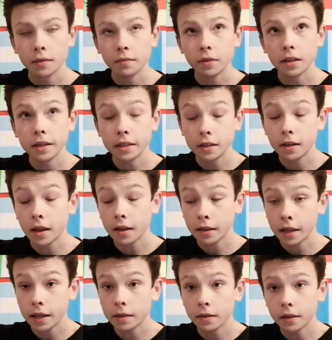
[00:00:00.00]

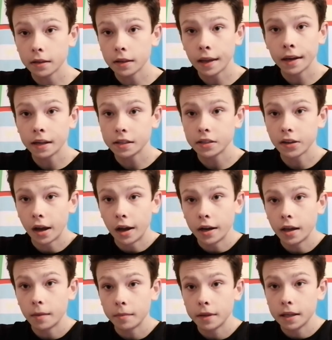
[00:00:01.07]
in this
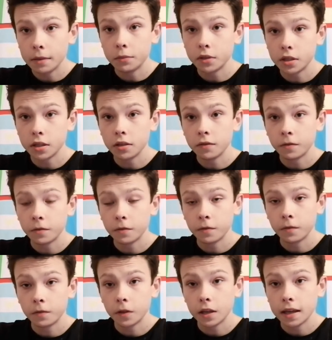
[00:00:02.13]
lineup, he would do
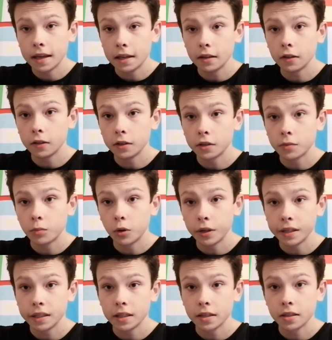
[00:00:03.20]
for England
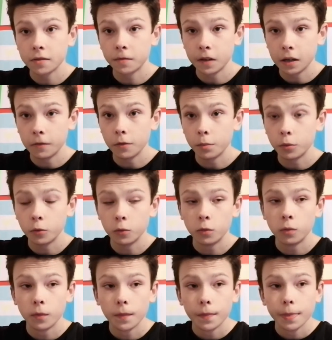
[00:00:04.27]
what he does for
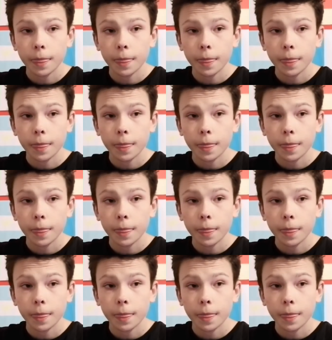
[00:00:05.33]
Liverpool.